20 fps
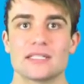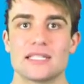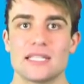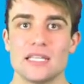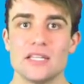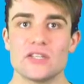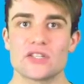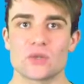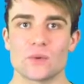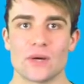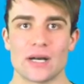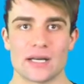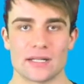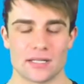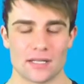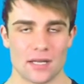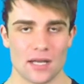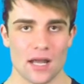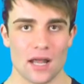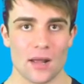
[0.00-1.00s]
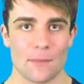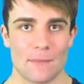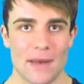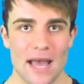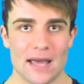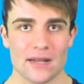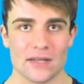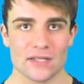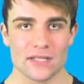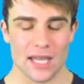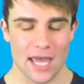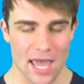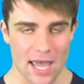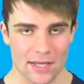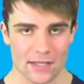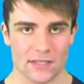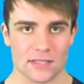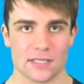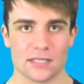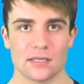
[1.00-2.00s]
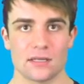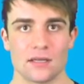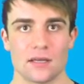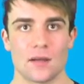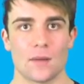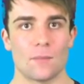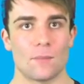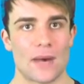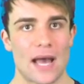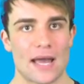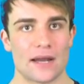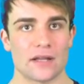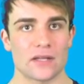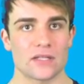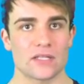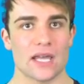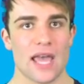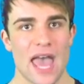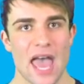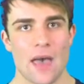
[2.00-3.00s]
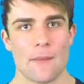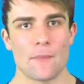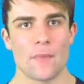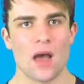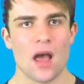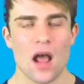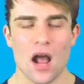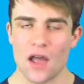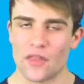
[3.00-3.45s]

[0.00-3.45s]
t squared minus s minus m.